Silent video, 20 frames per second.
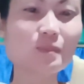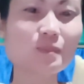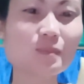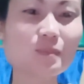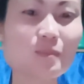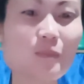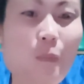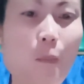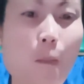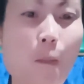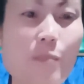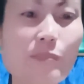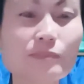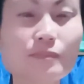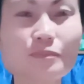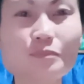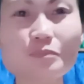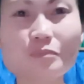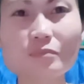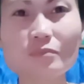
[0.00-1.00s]

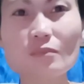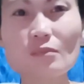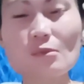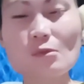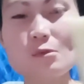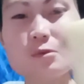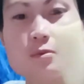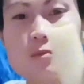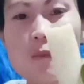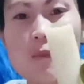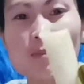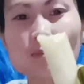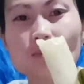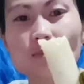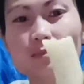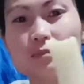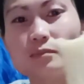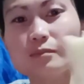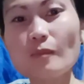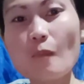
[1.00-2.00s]

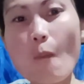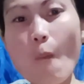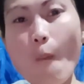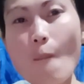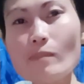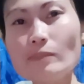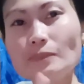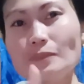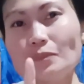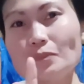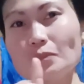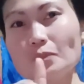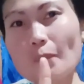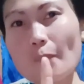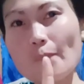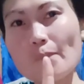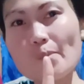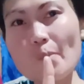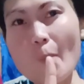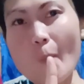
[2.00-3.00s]

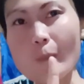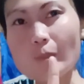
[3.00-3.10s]
(silence)